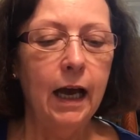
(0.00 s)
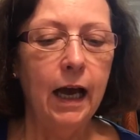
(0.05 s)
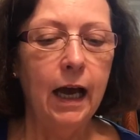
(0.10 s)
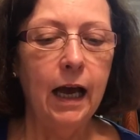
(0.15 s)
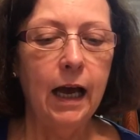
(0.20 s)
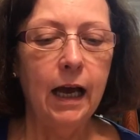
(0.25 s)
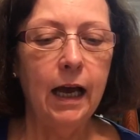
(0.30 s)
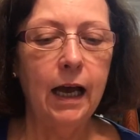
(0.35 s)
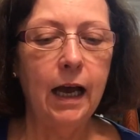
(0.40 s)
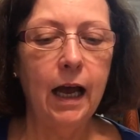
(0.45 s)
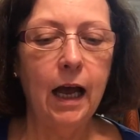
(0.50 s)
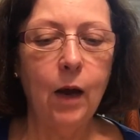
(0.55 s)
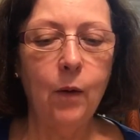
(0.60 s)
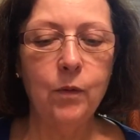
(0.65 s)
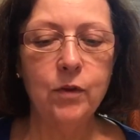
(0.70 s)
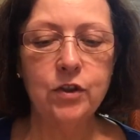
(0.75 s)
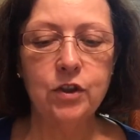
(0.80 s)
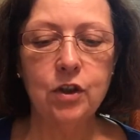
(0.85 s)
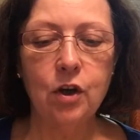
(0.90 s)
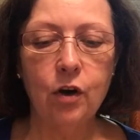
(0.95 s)
I
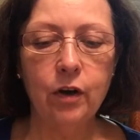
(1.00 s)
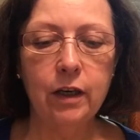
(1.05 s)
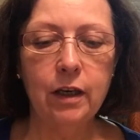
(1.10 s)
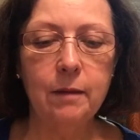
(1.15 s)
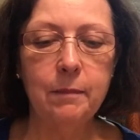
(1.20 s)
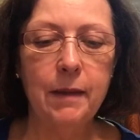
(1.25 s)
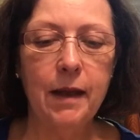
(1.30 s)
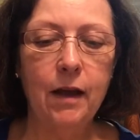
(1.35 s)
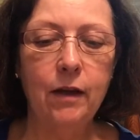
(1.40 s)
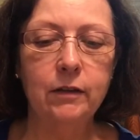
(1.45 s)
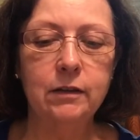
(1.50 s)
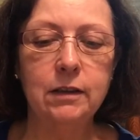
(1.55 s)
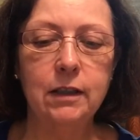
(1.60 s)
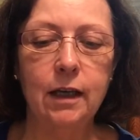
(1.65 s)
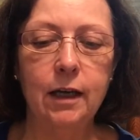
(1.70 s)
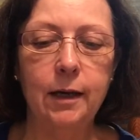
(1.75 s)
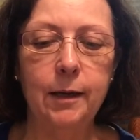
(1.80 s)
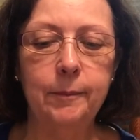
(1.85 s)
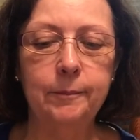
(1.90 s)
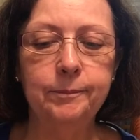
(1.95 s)
was talking about
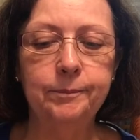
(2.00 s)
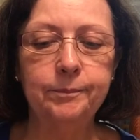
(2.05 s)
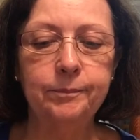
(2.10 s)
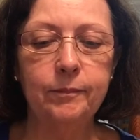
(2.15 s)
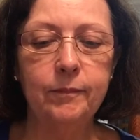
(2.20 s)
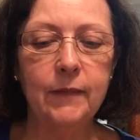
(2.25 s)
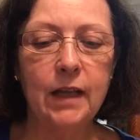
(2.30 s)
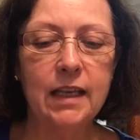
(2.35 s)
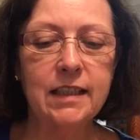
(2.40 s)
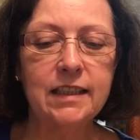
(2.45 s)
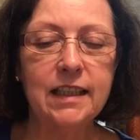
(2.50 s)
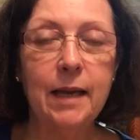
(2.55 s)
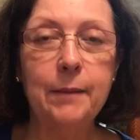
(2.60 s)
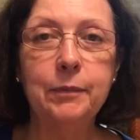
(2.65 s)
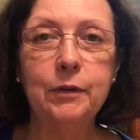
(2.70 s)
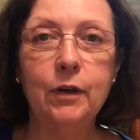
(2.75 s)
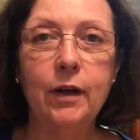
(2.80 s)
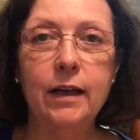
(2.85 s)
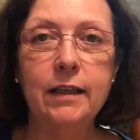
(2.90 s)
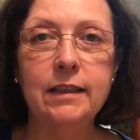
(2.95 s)
a
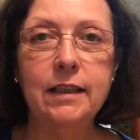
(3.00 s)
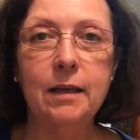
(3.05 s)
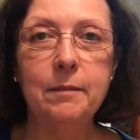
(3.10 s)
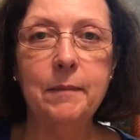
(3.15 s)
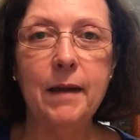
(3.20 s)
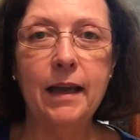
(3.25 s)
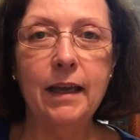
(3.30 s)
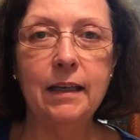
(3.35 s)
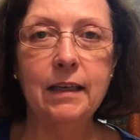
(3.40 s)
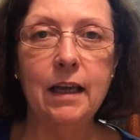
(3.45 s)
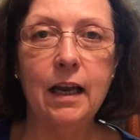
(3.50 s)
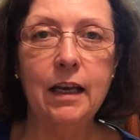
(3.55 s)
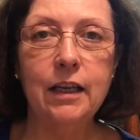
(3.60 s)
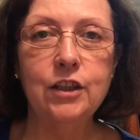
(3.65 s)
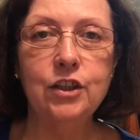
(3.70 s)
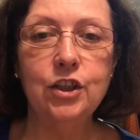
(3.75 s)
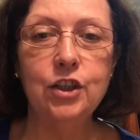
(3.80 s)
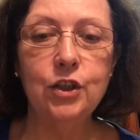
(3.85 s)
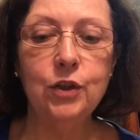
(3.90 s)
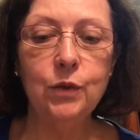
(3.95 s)
sampler I had done back in
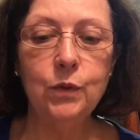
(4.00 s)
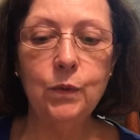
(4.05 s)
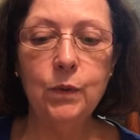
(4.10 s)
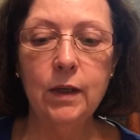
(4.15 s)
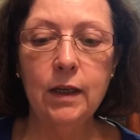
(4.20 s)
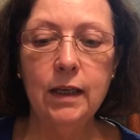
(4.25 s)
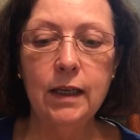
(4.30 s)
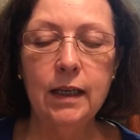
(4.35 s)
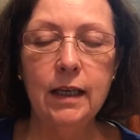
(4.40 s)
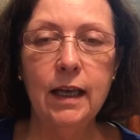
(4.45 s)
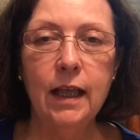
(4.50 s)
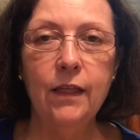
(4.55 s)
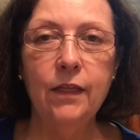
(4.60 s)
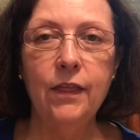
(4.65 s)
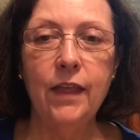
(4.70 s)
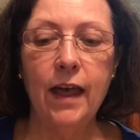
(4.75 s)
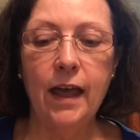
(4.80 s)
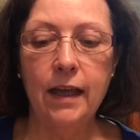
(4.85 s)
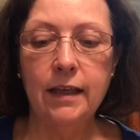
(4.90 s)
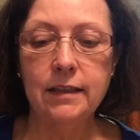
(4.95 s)
92
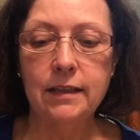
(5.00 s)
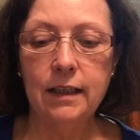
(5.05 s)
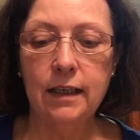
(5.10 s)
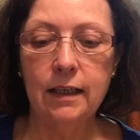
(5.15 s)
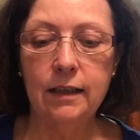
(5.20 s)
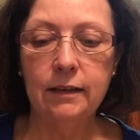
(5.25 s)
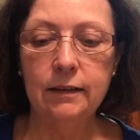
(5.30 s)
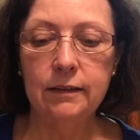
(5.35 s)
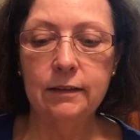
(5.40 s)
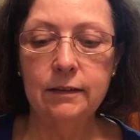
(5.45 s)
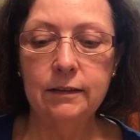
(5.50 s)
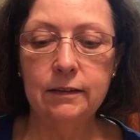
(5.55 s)
that